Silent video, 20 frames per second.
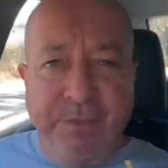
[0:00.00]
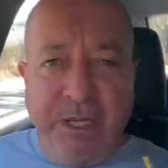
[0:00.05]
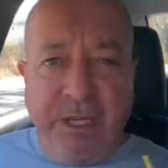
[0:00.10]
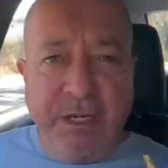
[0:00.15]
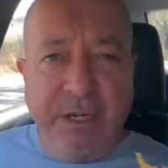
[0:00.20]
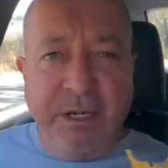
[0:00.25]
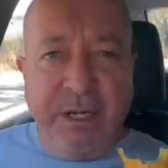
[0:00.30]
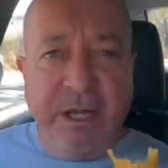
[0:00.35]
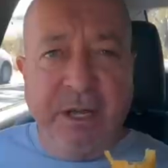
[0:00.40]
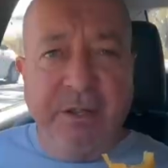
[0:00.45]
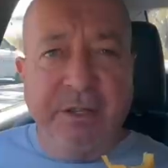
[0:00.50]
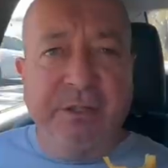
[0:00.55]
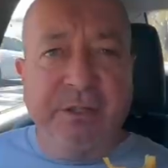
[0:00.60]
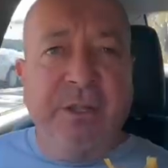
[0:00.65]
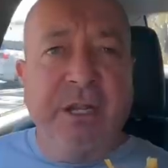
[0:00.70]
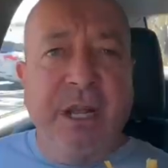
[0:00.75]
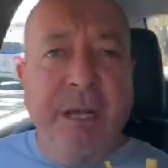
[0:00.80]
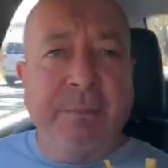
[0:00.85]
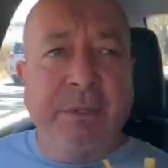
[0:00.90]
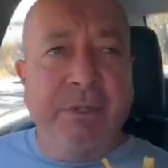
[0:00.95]
I don't know how this
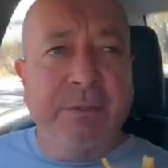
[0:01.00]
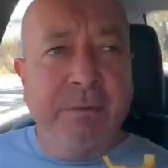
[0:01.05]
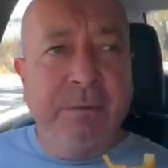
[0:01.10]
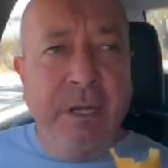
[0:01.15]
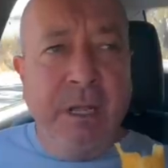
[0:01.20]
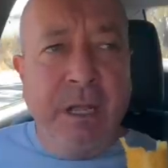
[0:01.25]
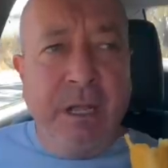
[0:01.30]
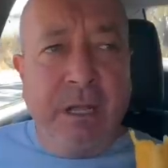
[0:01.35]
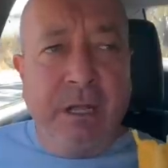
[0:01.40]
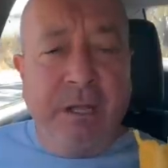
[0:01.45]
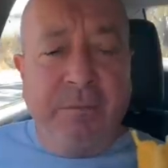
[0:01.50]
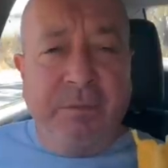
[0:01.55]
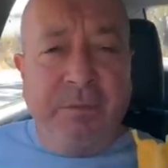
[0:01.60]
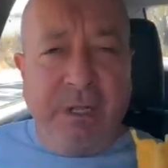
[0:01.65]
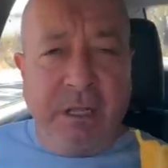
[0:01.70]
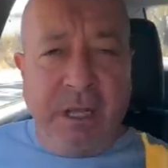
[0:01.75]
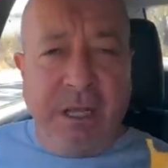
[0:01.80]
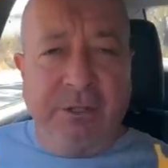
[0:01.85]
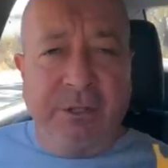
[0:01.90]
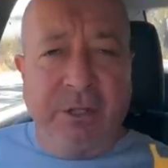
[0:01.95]
could happen. The
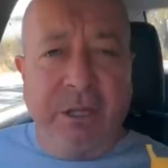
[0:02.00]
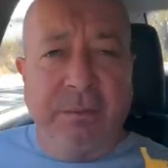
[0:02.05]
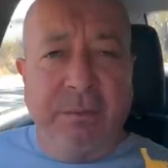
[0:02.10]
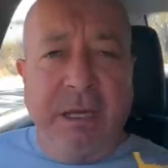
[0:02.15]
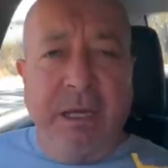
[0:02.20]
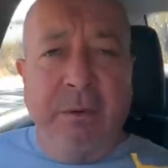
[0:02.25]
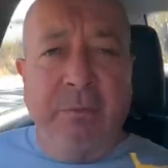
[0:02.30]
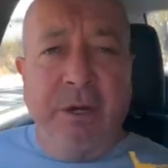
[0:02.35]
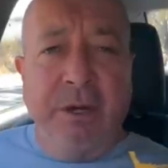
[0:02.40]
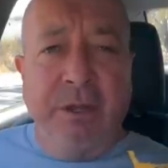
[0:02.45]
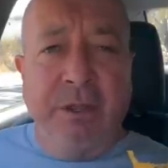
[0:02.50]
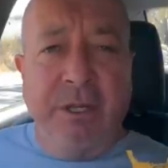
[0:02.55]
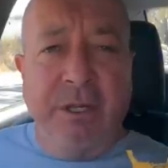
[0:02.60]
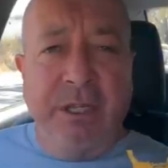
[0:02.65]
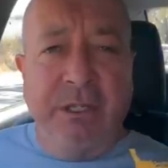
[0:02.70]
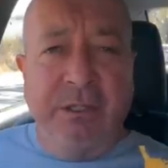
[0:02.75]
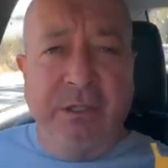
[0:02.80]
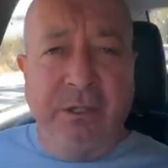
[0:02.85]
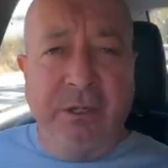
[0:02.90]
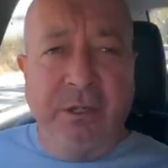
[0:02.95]
last time I had one of
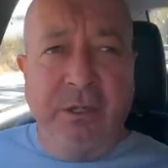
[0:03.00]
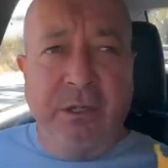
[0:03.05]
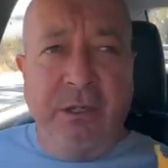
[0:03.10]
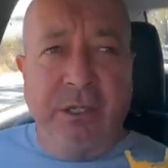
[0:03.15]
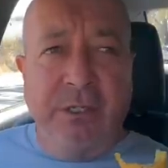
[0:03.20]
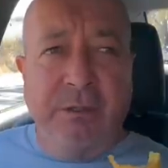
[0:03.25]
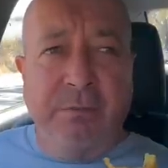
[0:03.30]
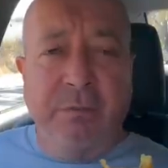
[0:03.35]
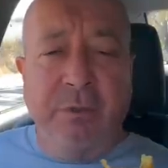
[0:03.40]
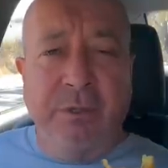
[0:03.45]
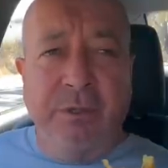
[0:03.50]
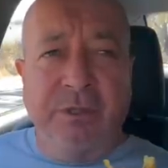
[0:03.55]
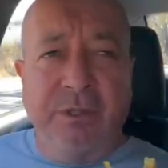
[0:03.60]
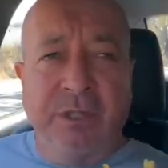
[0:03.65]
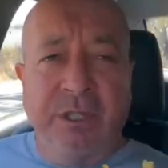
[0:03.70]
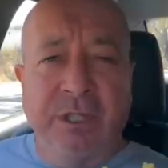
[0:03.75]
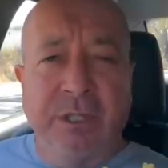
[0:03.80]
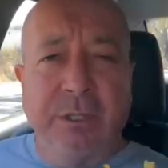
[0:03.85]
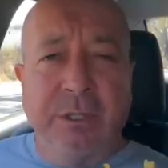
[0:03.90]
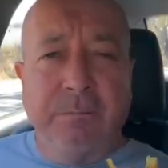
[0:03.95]
these, and you guys would have
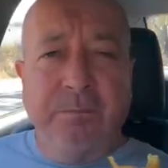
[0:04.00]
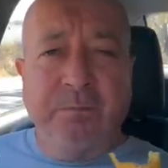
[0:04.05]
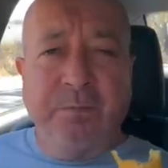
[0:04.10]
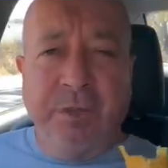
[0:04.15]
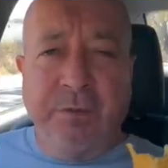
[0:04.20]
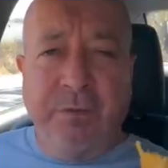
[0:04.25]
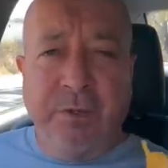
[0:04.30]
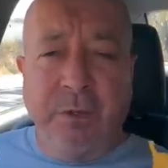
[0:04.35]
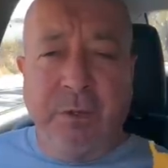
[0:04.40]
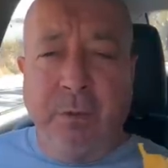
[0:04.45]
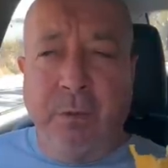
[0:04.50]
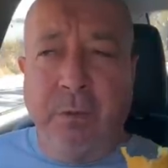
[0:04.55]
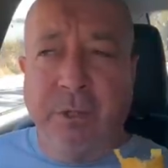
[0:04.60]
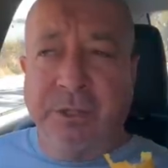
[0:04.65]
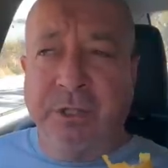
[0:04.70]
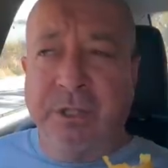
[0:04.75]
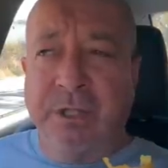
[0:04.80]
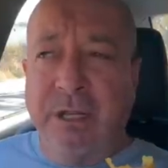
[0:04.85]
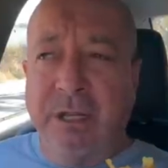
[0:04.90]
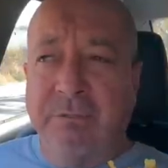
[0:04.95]
seen it if you were
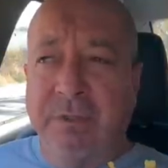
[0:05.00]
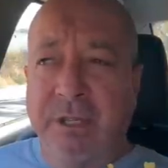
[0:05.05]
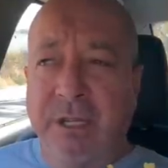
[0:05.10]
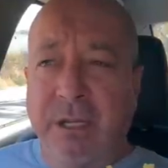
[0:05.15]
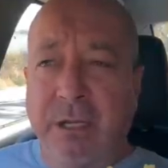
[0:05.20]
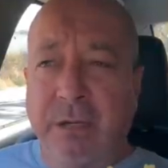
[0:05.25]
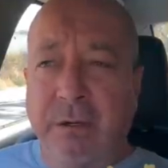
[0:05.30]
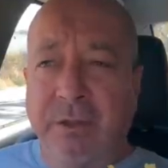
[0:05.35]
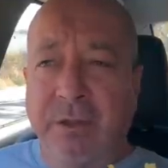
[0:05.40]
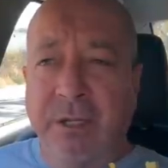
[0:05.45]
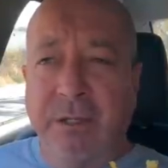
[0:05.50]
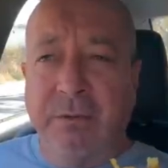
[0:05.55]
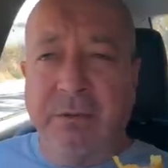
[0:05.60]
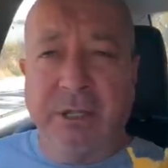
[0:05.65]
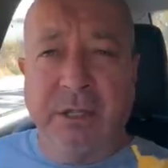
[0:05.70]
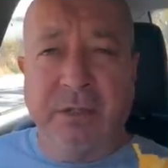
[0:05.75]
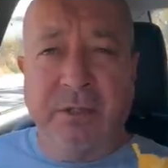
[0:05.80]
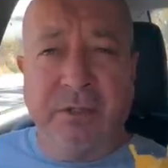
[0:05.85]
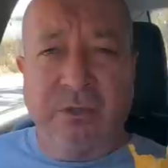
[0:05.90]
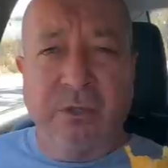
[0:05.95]
watching that video, I think it
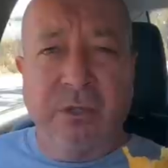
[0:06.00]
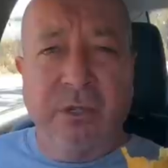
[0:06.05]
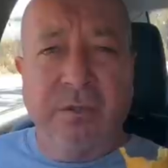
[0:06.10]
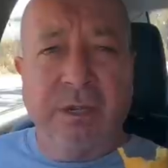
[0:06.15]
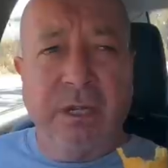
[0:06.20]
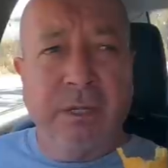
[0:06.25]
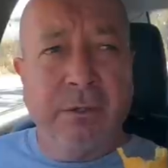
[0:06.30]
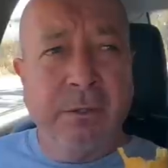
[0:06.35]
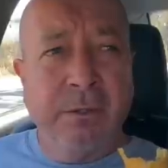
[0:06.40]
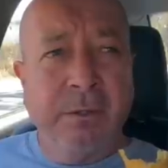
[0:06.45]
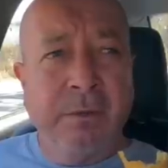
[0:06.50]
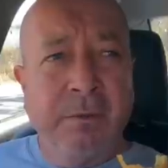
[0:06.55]
was at the servo.